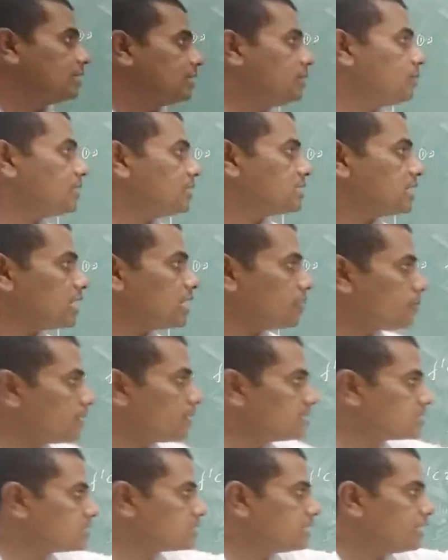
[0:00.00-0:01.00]
Imaginary
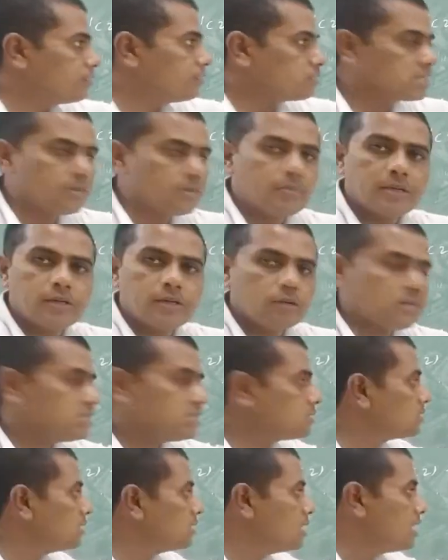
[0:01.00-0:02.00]
parts in equation number 2 is
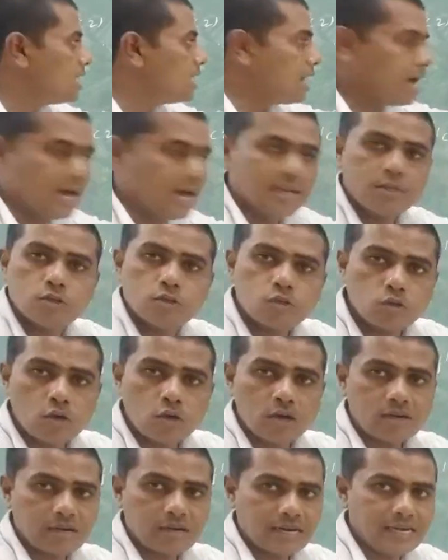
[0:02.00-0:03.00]
you should
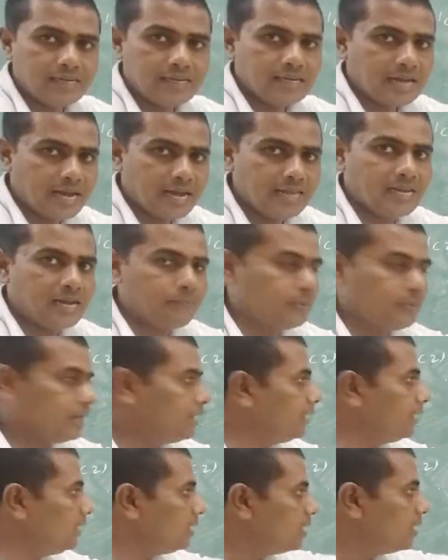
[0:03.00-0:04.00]
not write I am
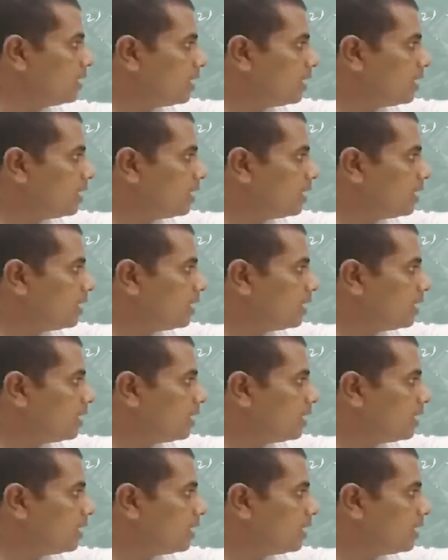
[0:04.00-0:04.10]
telling.